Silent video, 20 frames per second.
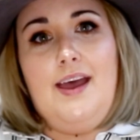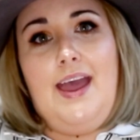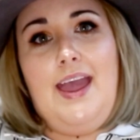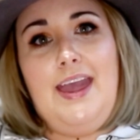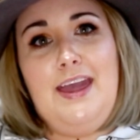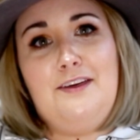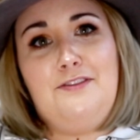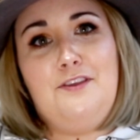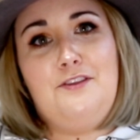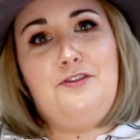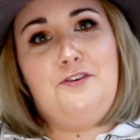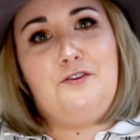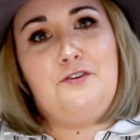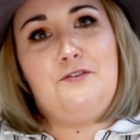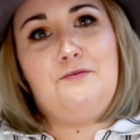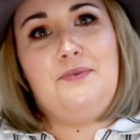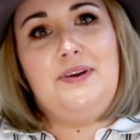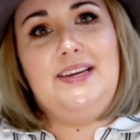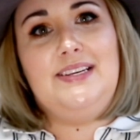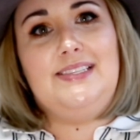And the
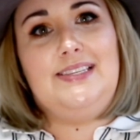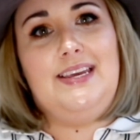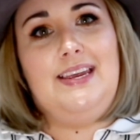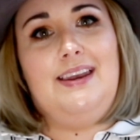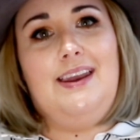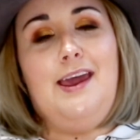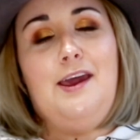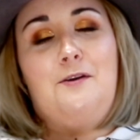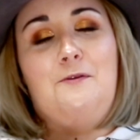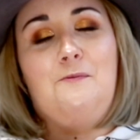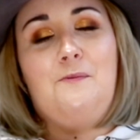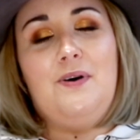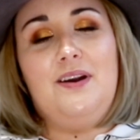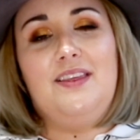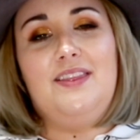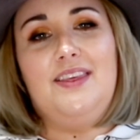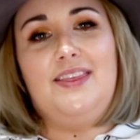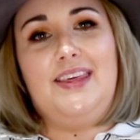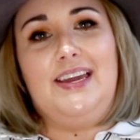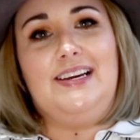third reason, and one
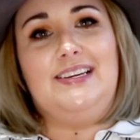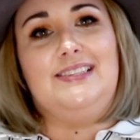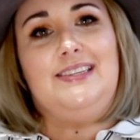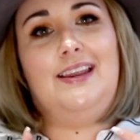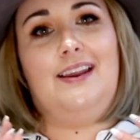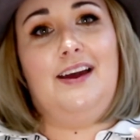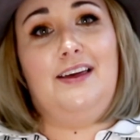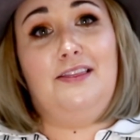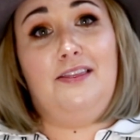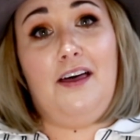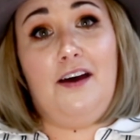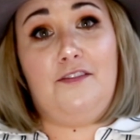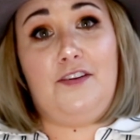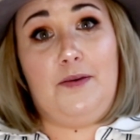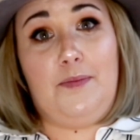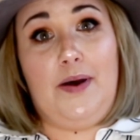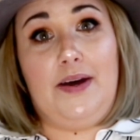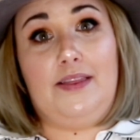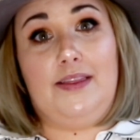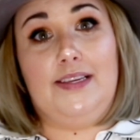of the things that I loved
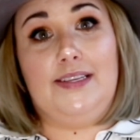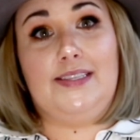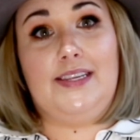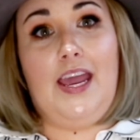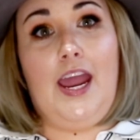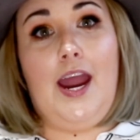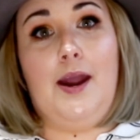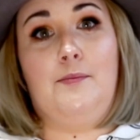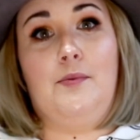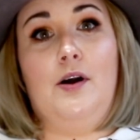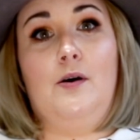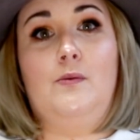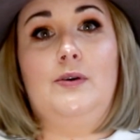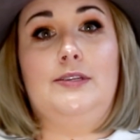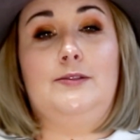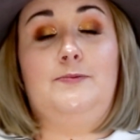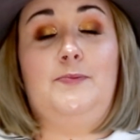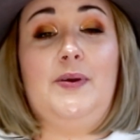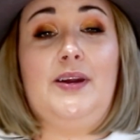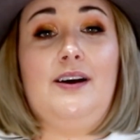about this camera,
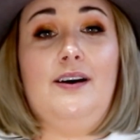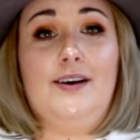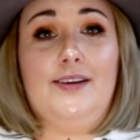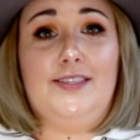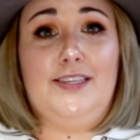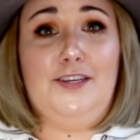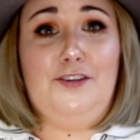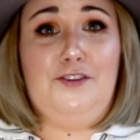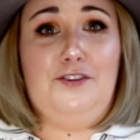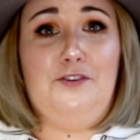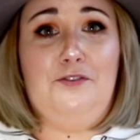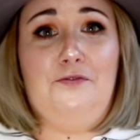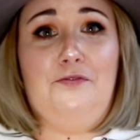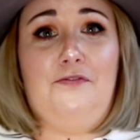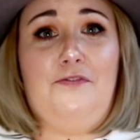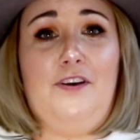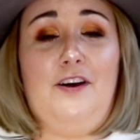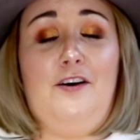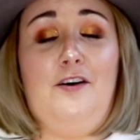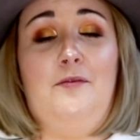was because I shoot
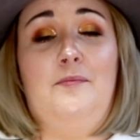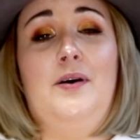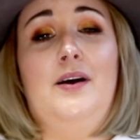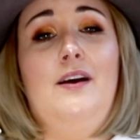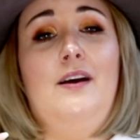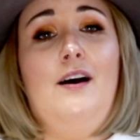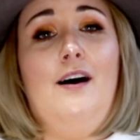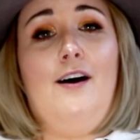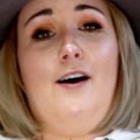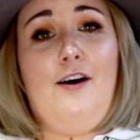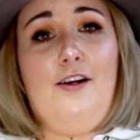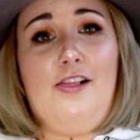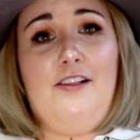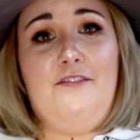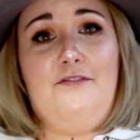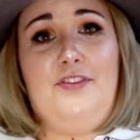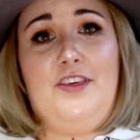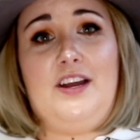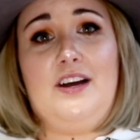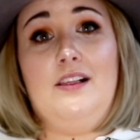film, all
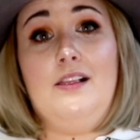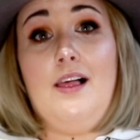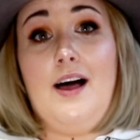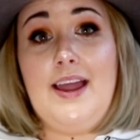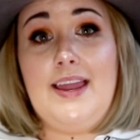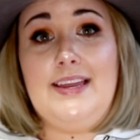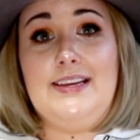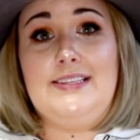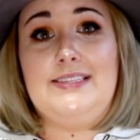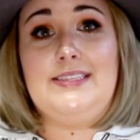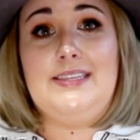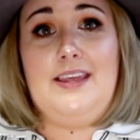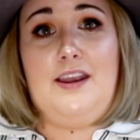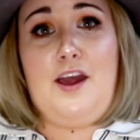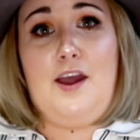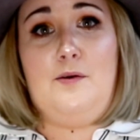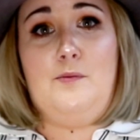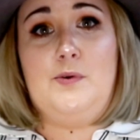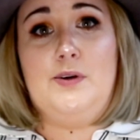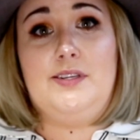of the clients that
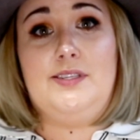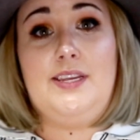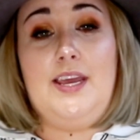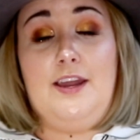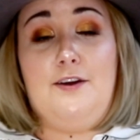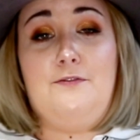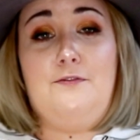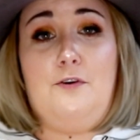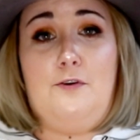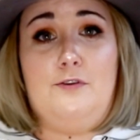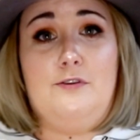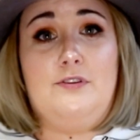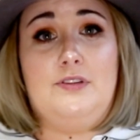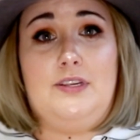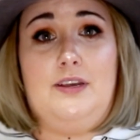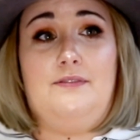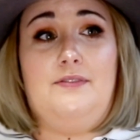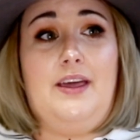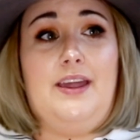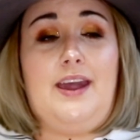I would take photos
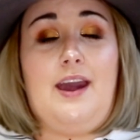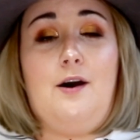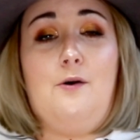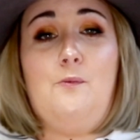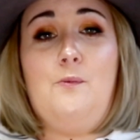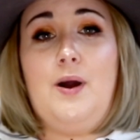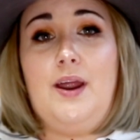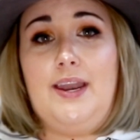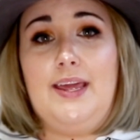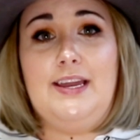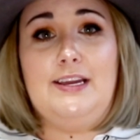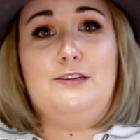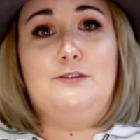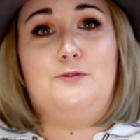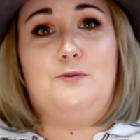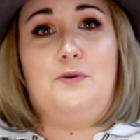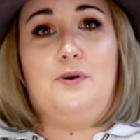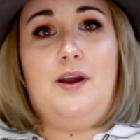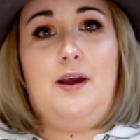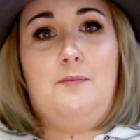of, like at weddings
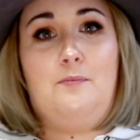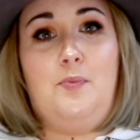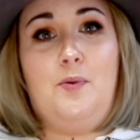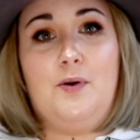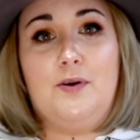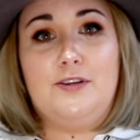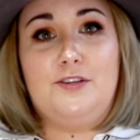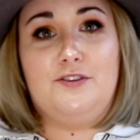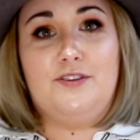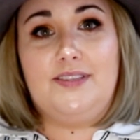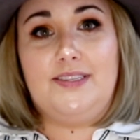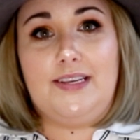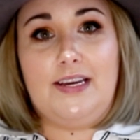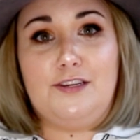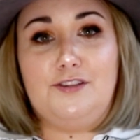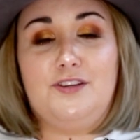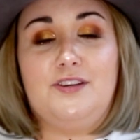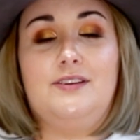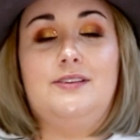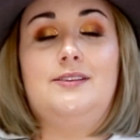or at portrait
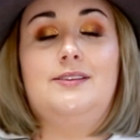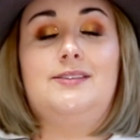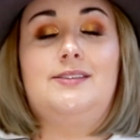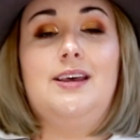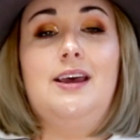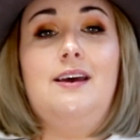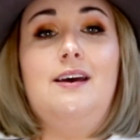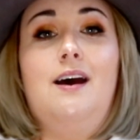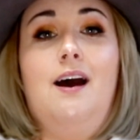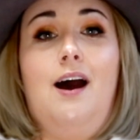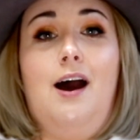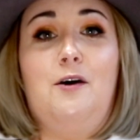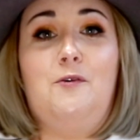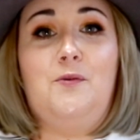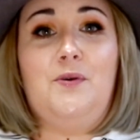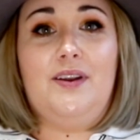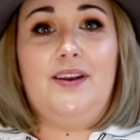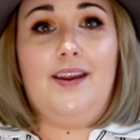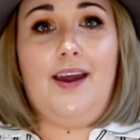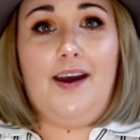sessions, I
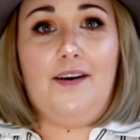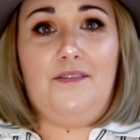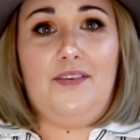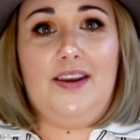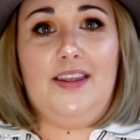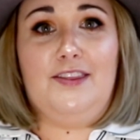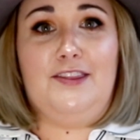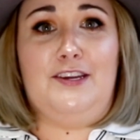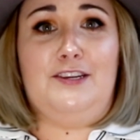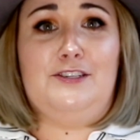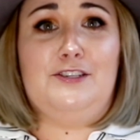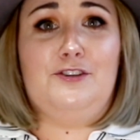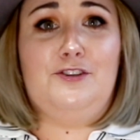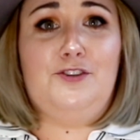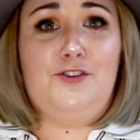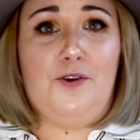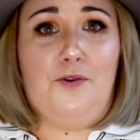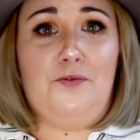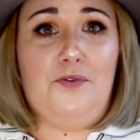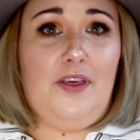wouldn't have anything to
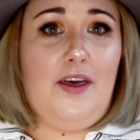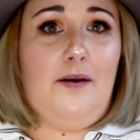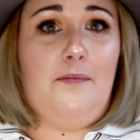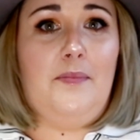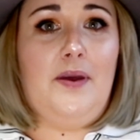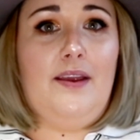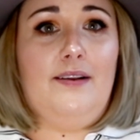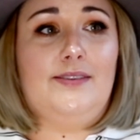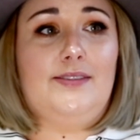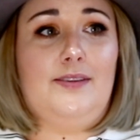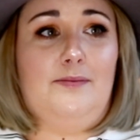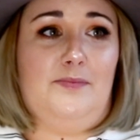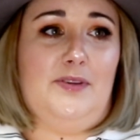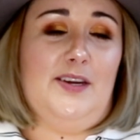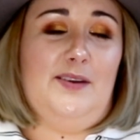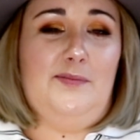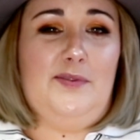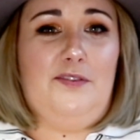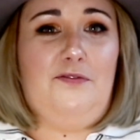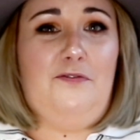show them, and
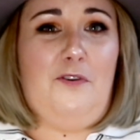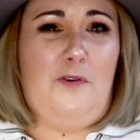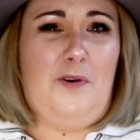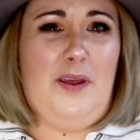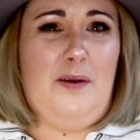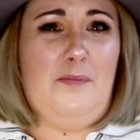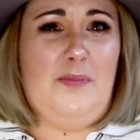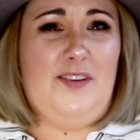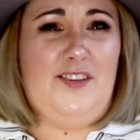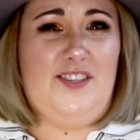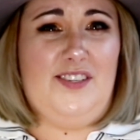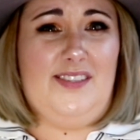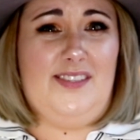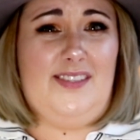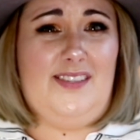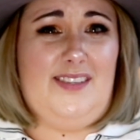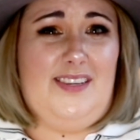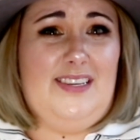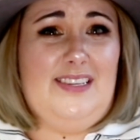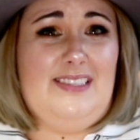sometimes a phone
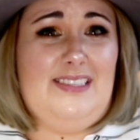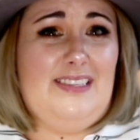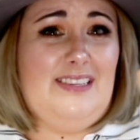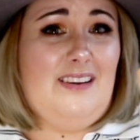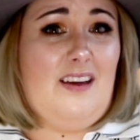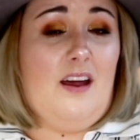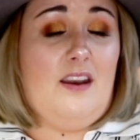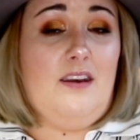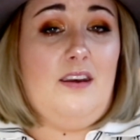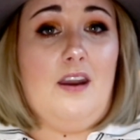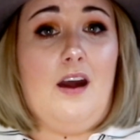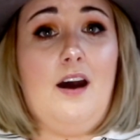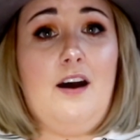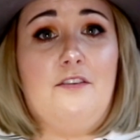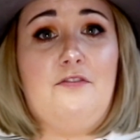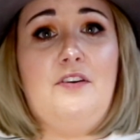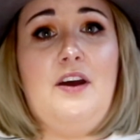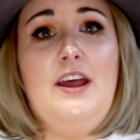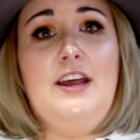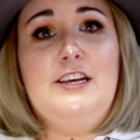images isn't
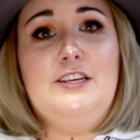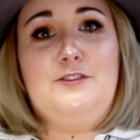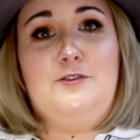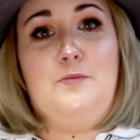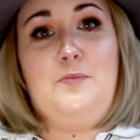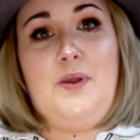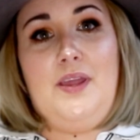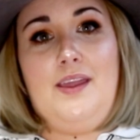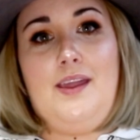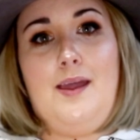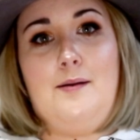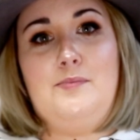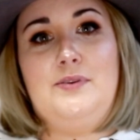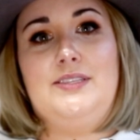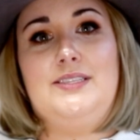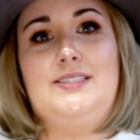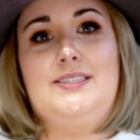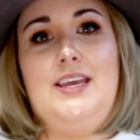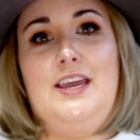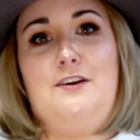enough. So being able
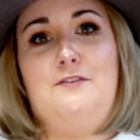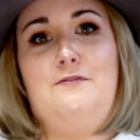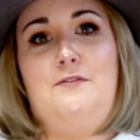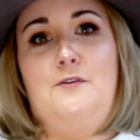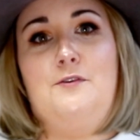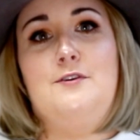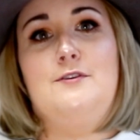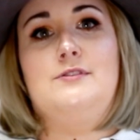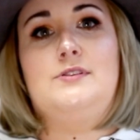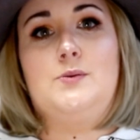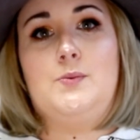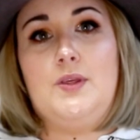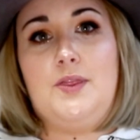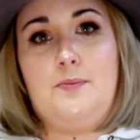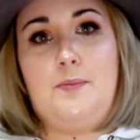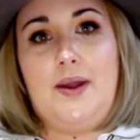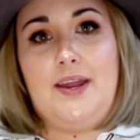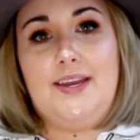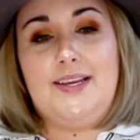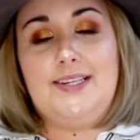to take photos with
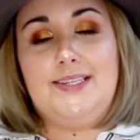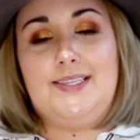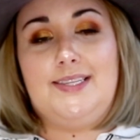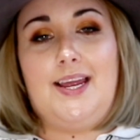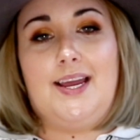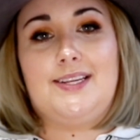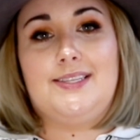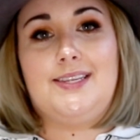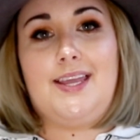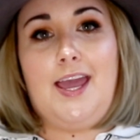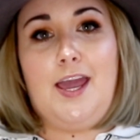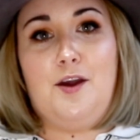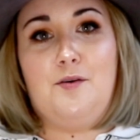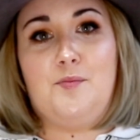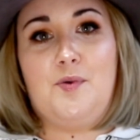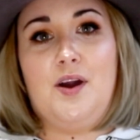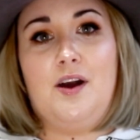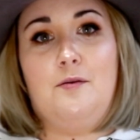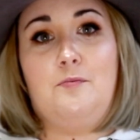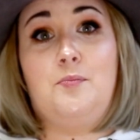my Instax
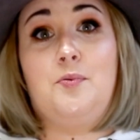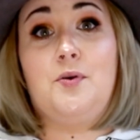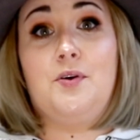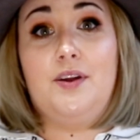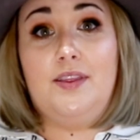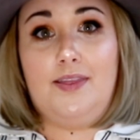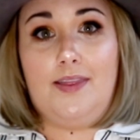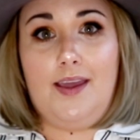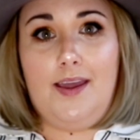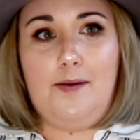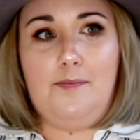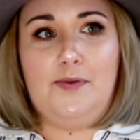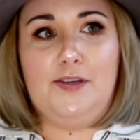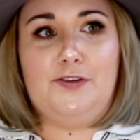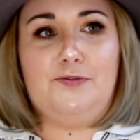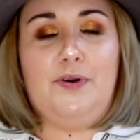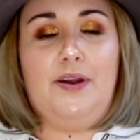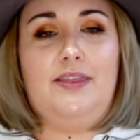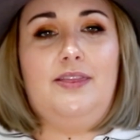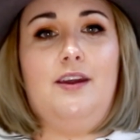camera, print the
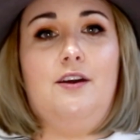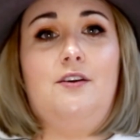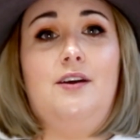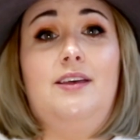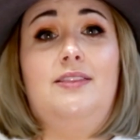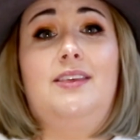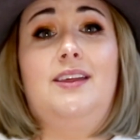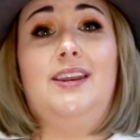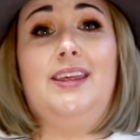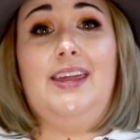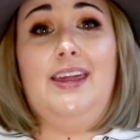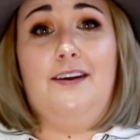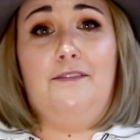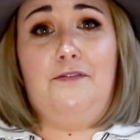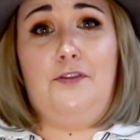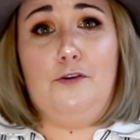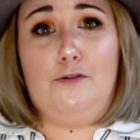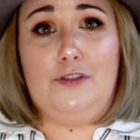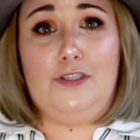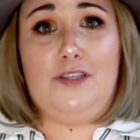image right there, and then give
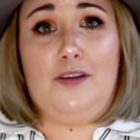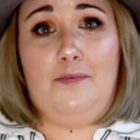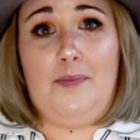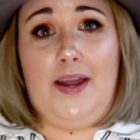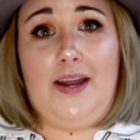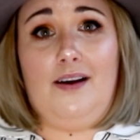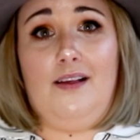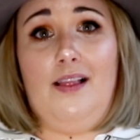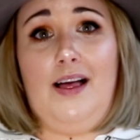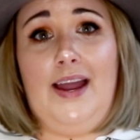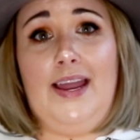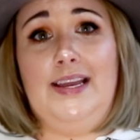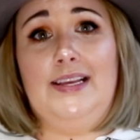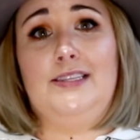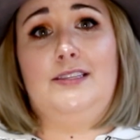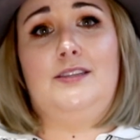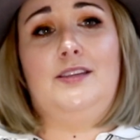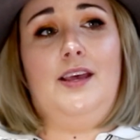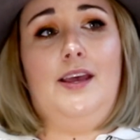those to my clients,